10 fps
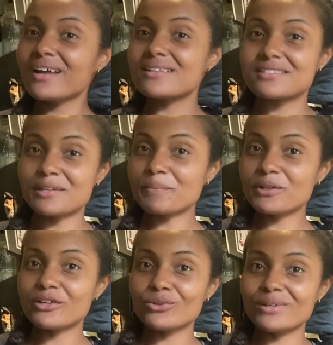simple
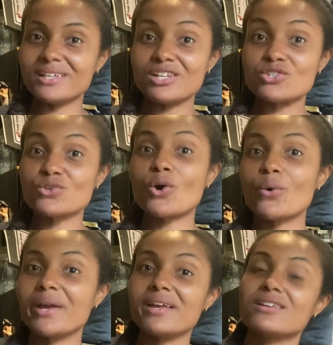ingredients go
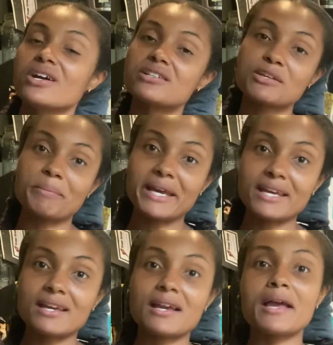into
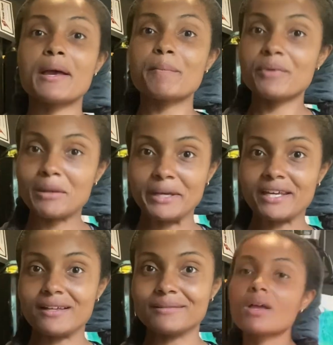making
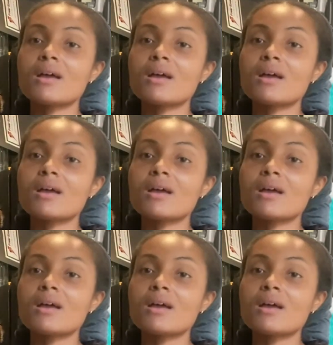pemmican.